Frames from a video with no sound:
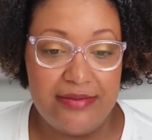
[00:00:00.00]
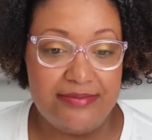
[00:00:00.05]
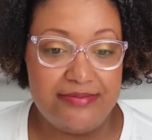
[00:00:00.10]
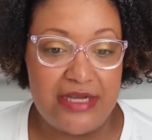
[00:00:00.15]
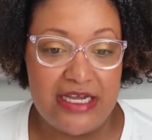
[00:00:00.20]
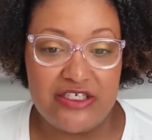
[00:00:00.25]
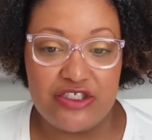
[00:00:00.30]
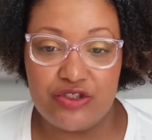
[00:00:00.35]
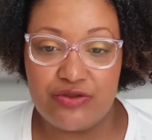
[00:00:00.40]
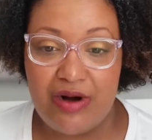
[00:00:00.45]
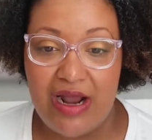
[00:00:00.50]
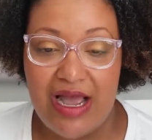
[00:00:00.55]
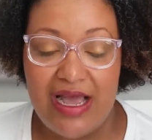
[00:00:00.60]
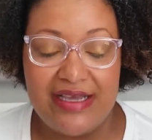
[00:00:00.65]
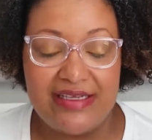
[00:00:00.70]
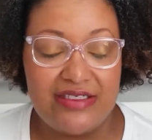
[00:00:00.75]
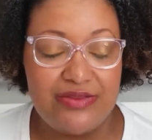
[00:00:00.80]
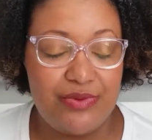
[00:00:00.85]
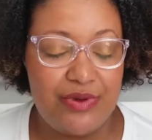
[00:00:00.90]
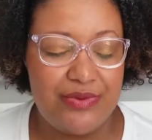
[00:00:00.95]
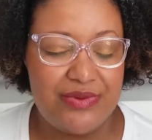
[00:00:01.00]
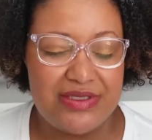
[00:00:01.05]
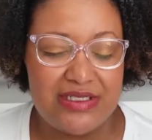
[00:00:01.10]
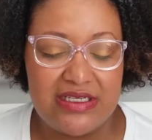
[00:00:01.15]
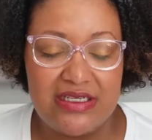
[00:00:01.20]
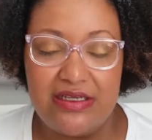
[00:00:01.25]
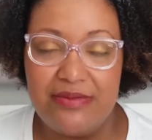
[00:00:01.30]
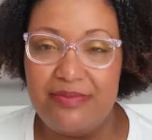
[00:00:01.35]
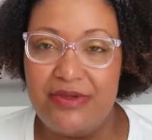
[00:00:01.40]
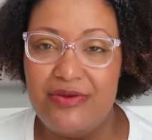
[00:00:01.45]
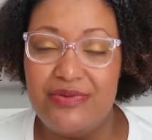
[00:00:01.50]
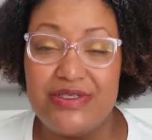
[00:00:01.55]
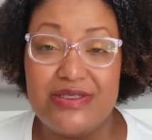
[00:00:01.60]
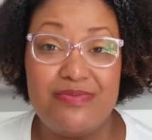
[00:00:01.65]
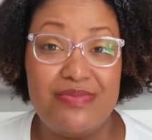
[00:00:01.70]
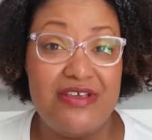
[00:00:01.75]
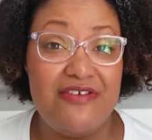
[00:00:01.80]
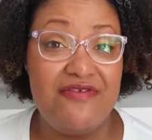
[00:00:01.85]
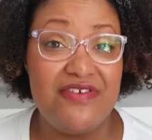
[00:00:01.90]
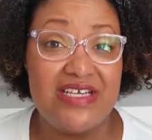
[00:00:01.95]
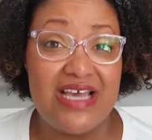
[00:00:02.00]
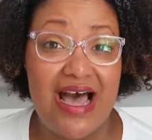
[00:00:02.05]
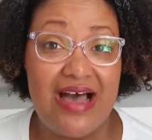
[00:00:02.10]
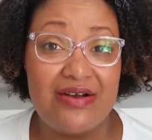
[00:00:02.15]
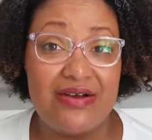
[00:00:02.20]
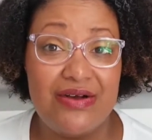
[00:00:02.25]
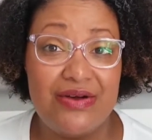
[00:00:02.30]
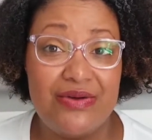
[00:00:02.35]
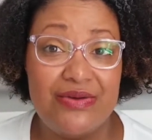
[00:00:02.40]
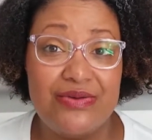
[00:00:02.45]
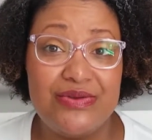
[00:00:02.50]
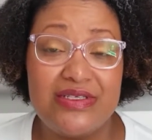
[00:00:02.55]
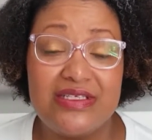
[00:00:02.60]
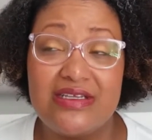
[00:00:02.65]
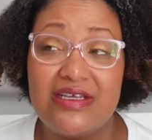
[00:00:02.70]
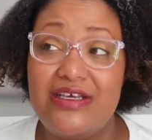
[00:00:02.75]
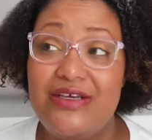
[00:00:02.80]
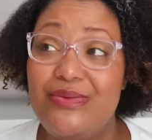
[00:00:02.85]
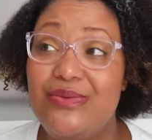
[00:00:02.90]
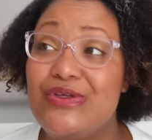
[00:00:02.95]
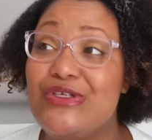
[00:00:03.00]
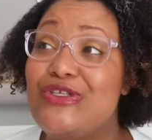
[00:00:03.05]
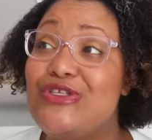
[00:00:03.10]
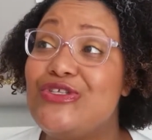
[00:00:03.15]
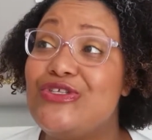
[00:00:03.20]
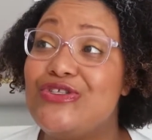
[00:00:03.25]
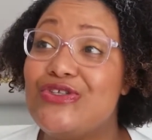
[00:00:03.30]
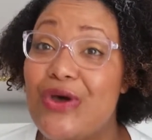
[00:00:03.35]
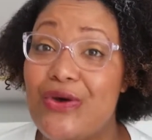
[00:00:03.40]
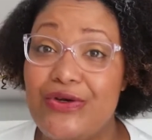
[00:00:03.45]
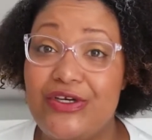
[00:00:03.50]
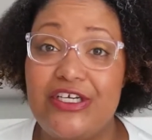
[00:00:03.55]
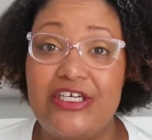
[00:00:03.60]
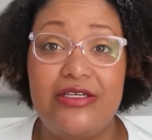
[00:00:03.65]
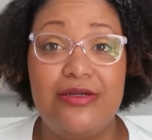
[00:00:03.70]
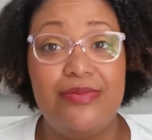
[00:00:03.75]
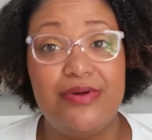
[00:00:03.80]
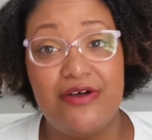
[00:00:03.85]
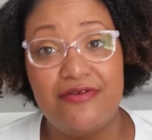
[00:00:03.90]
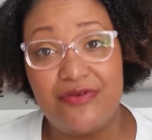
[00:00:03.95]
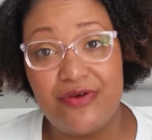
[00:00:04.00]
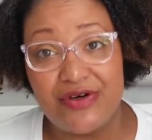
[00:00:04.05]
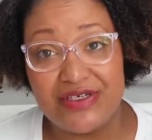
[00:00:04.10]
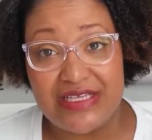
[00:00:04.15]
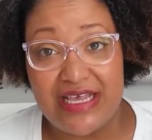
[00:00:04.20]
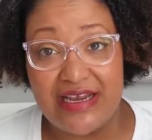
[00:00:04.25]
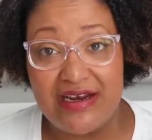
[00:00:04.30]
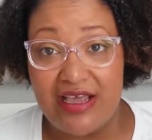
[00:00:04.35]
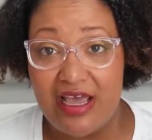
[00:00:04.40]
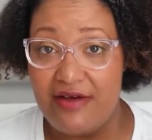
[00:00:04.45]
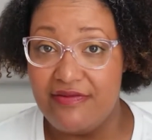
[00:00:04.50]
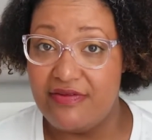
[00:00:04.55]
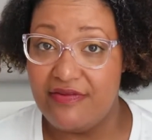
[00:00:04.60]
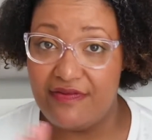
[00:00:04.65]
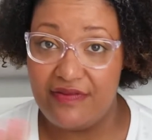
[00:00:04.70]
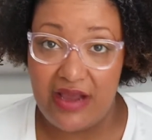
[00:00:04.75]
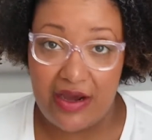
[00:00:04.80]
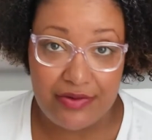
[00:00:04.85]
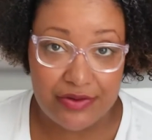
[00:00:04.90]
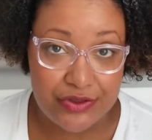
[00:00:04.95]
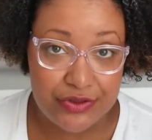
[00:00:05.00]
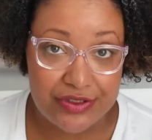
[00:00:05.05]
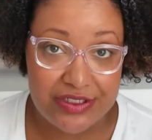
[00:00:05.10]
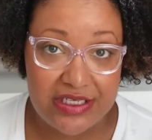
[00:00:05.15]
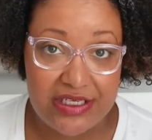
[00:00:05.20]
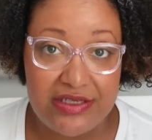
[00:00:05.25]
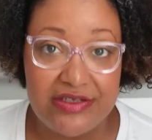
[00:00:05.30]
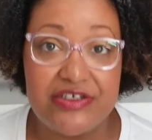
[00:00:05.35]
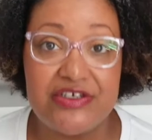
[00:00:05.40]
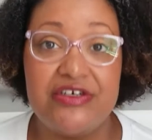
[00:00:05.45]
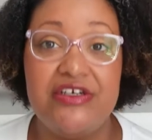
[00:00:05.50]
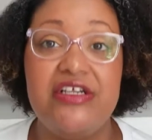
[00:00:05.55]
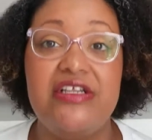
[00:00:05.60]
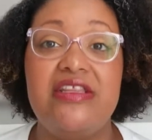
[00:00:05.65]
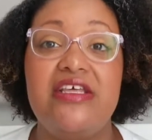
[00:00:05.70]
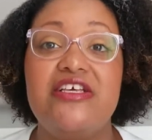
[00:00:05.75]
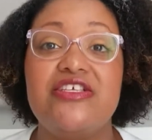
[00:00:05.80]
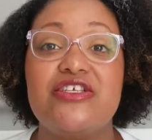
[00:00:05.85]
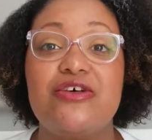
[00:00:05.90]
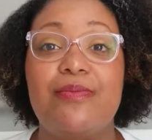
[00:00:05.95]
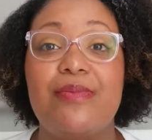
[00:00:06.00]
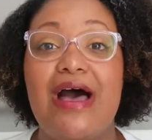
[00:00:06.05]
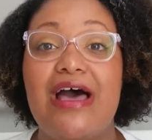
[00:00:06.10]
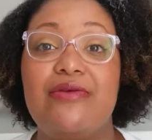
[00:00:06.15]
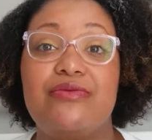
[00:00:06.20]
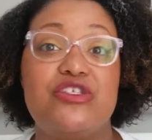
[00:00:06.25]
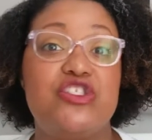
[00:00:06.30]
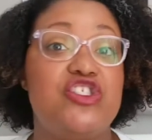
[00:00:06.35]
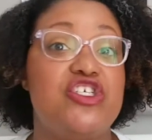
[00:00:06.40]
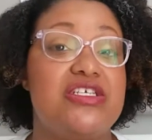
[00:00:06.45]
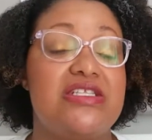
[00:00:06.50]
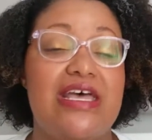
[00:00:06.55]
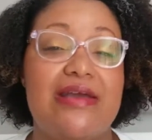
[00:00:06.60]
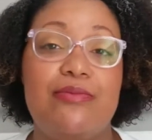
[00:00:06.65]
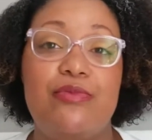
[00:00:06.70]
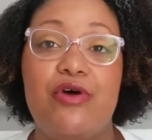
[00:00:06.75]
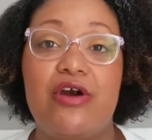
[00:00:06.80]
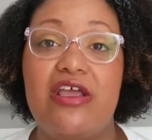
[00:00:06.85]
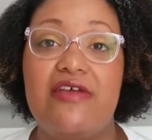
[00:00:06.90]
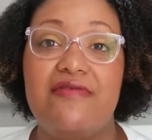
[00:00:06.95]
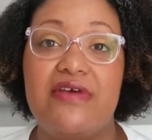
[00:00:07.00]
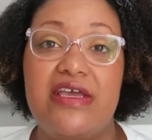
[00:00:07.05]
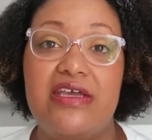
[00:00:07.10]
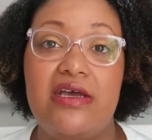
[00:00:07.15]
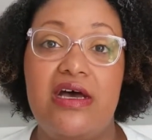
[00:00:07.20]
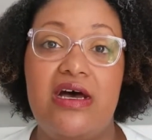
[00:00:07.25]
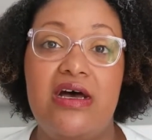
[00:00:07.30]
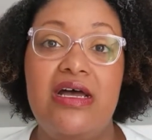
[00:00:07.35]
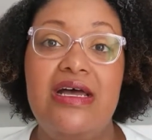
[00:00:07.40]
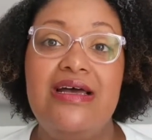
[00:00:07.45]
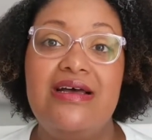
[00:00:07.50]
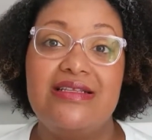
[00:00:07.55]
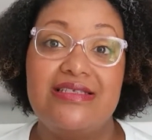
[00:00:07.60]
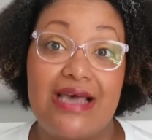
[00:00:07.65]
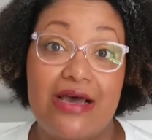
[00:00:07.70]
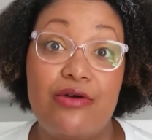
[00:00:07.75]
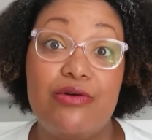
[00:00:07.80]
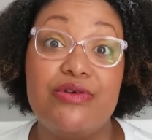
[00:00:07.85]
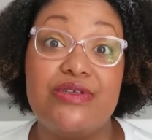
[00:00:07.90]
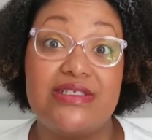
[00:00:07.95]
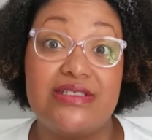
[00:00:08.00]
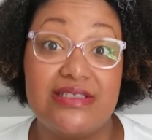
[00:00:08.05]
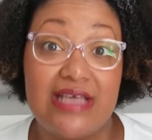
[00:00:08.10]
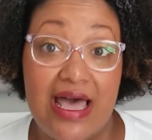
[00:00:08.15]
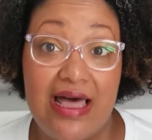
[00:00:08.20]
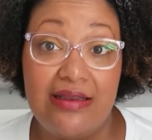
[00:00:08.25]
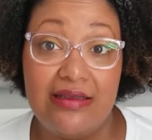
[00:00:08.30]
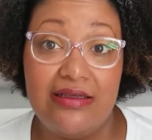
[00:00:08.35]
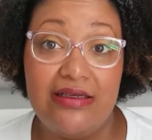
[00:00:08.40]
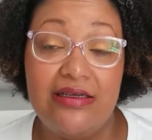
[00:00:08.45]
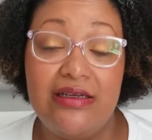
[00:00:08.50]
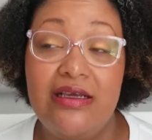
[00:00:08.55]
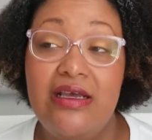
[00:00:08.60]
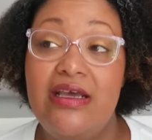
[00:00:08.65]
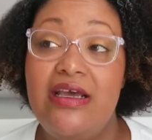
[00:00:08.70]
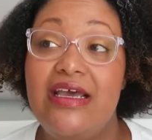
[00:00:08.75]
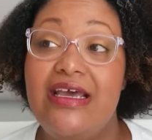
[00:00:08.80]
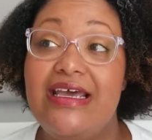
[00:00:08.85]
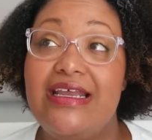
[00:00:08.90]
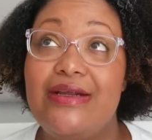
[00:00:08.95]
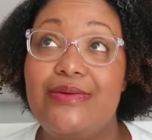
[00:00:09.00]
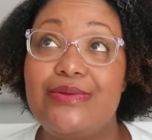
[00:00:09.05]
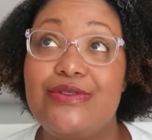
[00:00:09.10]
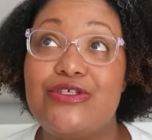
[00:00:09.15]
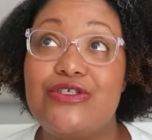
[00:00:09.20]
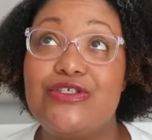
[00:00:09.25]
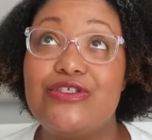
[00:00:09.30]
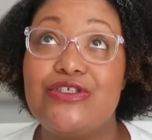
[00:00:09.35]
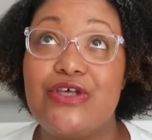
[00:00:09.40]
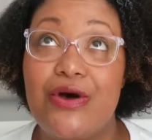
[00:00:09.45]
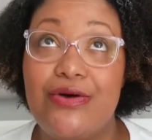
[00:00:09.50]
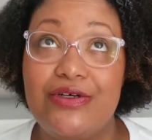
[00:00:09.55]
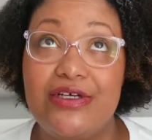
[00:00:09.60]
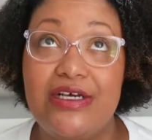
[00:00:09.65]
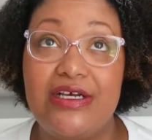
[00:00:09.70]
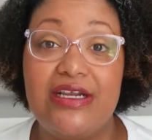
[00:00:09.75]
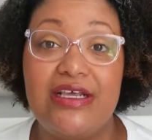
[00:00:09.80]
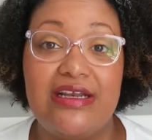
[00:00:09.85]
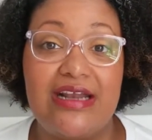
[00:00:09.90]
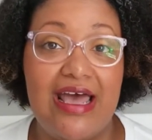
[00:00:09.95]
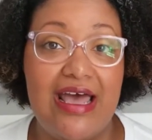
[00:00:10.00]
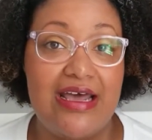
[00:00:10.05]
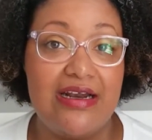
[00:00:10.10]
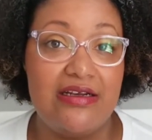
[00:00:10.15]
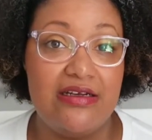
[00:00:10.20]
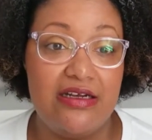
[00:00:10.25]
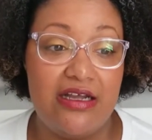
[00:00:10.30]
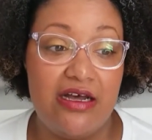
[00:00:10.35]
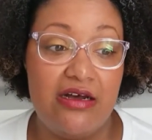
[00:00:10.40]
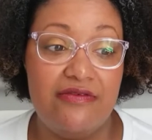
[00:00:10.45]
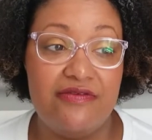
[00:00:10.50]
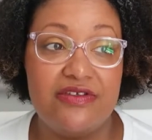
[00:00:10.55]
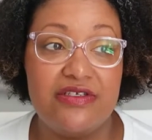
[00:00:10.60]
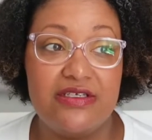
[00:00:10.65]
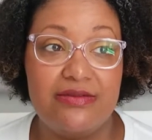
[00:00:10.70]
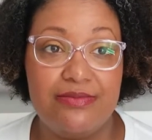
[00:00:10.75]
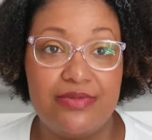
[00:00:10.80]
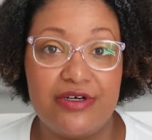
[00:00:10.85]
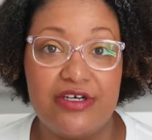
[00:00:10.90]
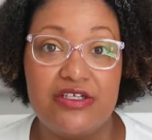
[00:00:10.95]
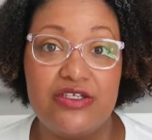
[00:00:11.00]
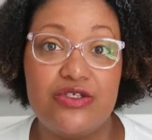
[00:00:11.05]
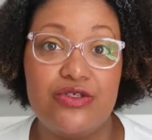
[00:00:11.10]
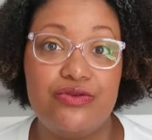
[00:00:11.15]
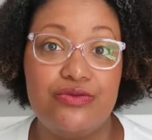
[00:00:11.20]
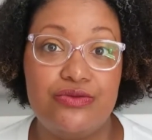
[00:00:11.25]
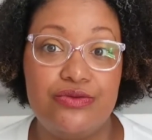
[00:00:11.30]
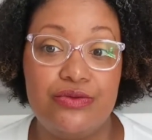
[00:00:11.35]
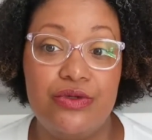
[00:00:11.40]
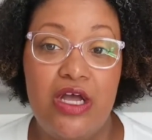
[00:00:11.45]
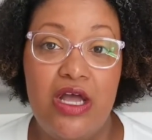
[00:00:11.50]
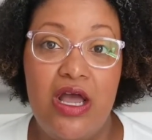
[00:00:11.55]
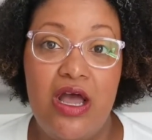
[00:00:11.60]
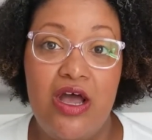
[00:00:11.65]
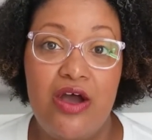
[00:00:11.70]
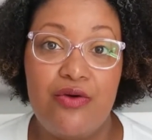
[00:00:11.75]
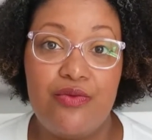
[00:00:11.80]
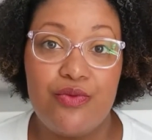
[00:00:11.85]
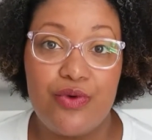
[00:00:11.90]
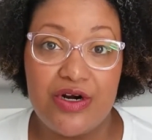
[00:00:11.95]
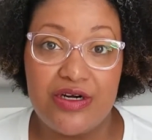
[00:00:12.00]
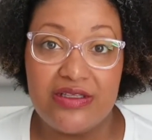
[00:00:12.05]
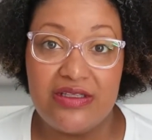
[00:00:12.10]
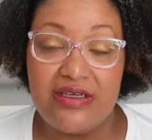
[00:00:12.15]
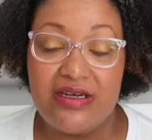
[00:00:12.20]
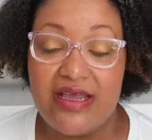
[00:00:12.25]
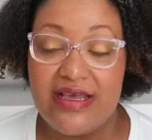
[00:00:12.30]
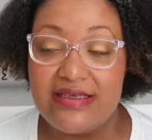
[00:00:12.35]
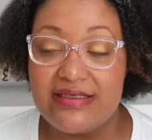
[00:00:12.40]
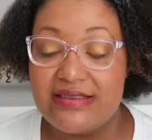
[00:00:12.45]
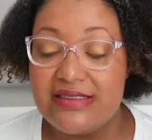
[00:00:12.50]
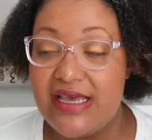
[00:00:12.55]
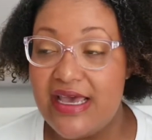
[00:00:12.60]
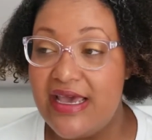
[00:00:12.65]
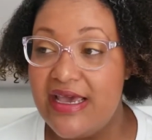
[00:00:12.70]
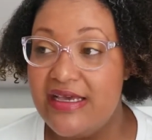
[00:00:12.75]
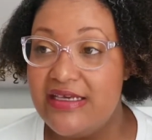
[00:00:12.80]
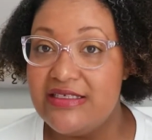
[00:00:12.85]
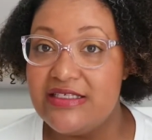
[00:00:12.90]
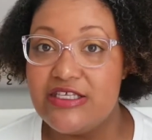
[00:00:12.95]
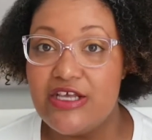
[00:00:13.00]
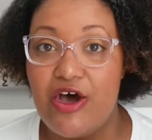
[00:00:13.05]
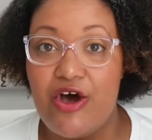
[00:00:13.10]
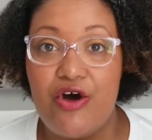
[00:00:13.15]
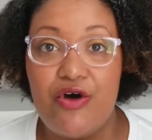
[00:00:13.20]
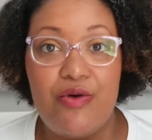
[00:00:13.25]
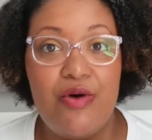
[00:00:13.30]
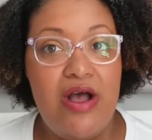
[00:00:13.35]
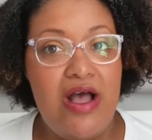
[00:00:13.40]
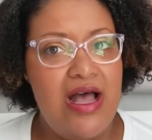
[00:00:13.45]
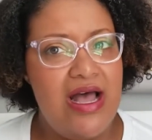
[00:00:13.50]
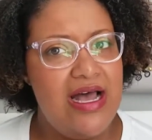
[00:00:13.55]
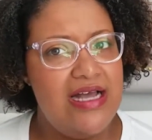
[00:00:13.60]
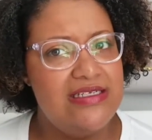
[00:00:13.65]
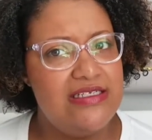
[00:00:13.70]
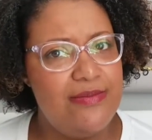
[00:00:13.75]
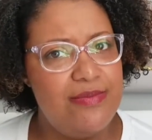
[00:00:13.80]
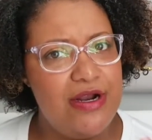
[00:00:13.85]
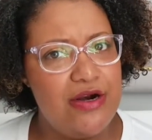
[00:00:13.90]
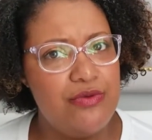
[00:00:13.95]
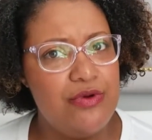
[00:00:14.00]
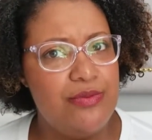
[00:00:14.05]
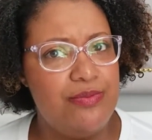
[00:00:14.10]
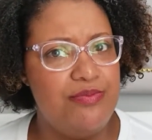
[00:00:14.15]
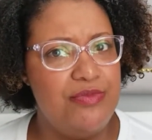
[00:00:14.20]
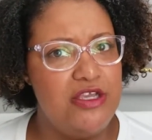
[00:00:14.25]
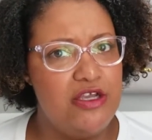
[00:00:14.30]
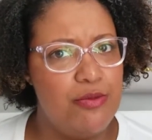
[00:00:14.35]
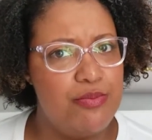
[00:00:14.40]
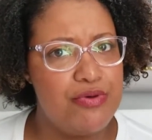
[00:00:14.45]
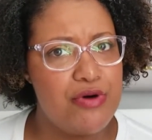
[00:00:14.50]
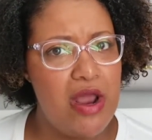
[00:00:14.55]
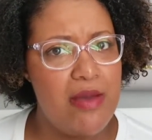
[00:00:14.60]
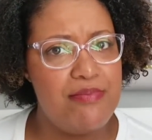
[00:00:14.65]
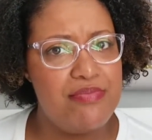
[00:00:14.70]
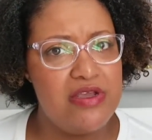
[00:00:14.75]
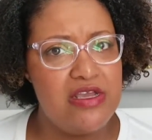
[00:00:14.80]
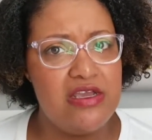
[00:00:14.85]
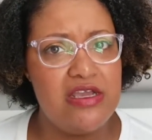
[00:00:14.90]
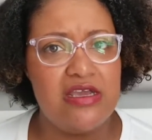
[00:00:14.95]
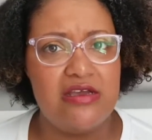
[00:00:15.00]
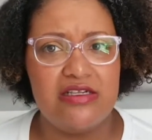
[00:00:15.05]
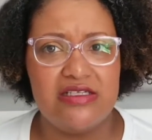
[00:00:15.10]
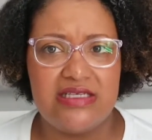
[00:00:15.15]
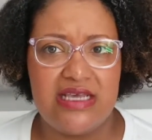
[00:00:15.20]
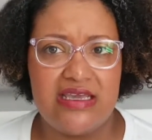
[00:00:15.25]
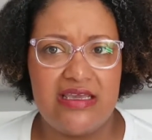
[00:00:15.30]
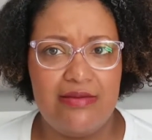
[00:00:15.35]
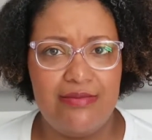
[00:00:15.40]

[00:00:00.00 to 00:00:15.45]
I tried, what was it? It was beef tacos. It was so good, but of course I didn't have the flour tortillas or anything, so mine was just like more of a taco salad, and it was so good. And I had enough to bring to work the next day, so I did better with meal prepping and taking